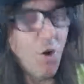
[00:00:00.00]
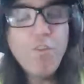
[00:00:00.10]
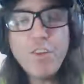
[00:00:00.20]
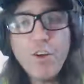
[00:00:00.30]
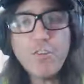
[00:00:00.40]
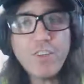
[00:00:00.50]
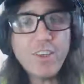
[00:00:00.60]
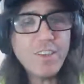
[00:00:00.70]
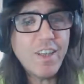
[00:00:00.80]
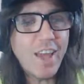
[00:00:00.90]

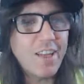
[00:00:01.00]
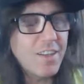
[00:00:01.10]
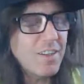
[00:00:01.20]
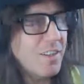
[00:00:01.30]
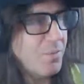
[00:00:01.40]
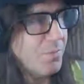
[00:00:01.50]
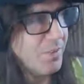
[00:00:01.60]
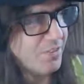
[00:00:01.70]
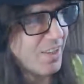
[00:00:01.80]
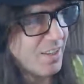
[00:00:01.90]
overdosing, and and uh,
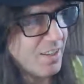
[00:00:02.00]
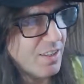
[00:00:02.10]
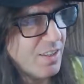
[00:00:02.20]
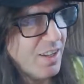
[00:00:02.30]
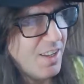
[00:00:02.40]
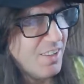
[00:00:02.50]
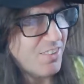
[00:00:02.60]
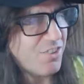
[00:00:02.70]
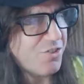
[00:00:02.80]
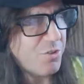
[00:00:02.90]
it's like uh, it's
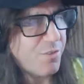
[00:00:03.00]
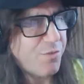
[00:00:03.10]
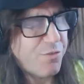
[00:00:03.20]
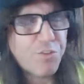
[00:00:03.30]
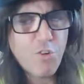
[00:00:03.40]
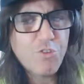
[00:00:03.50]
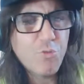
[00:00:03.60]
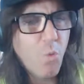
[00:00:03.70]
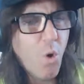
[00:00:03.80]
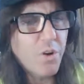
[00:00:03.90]
like shooting
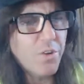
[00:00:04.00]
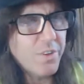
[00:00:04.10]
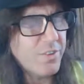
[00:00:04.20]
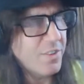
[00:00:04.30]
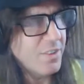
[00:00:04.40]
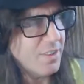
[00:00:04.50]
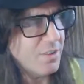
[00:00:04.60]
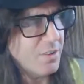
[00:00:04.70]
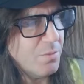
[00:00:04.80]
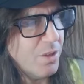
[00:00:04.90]
frozen water into
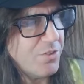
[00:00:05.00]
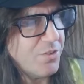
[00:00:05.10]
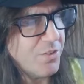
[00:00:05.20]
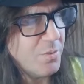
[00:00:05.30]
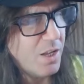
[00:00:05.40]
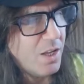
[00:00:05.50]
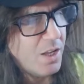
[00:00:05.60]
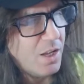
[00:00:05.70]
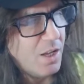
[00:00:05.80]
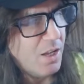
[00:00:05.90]
into the bloodstream.
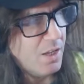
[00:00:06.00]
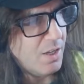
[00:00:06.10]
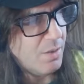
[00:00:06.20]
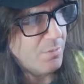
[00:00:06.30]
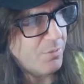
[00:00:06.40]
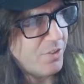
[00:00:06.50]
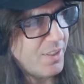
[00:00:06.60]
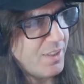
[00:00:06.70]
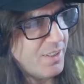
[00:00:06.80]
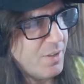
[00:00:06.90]
Um, so
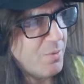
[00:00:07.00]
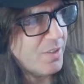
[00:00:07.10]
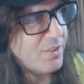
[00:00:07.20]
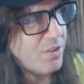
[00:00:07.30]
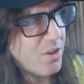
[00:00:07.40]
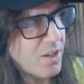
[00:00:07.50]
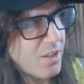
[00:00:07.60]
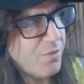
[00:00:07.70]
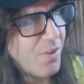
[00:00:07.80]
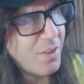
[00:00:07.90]
they, they went into
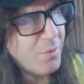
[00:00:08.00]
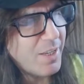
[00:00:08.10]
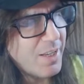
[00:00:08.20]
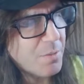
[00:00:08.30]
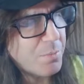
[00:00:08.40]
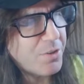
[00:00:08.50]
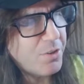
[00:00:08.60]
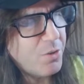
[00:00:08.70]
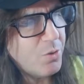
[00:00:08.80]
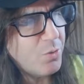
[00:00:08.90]
Narcan. The following year,
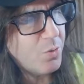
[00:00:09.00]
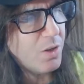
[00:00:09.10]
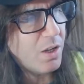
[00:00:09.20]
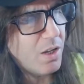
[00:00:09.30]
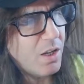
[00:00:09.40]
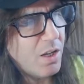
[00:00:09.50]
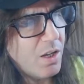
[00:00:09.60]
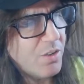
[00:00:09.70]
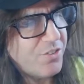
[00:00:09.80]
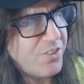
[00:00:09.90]
Purdue
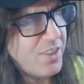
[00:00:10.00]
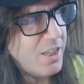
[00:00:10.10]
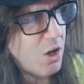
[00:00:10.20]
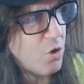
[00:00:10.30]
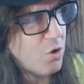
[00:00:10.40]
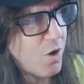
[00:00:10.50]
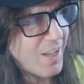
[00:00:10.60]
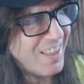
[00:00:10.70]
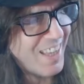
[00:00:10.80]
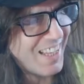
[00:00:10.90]
uh, C E O
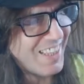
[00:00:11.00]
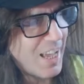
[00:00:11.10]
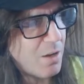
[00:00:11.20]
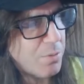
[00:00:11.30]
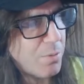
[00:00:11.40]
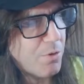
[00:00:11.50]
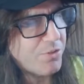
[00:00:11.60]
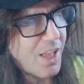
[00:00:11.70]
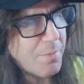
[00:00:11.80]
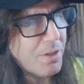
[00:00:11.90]
Craig Landau
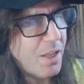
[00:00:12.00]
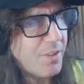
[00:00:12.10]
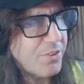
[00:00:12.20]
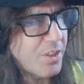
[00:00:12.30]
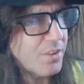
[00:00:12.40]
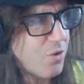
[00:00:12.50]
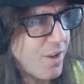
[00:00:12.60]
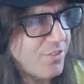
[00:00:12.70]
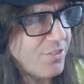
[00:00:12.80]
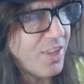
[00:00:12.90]
proposed capitalizing on the
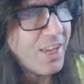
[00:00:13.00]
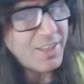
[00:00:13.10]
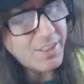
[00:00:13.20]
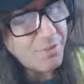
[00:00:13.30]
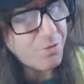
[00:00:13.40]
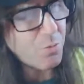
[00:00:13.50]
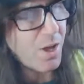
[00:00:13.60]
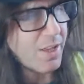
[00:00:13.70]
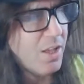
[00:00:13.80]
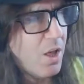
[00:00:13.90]
crises in a different
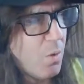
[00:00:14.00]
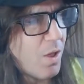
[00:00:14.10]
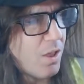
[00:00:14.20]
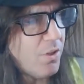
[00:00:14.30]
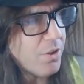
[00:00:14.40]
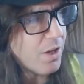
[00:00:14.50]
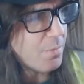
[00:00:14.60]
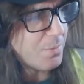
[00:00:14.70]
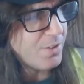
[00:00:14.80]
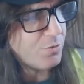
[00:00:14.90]
way. While other
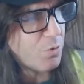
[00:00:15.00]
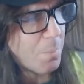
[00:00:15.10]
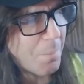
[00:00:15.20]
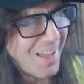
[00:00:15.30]
companies were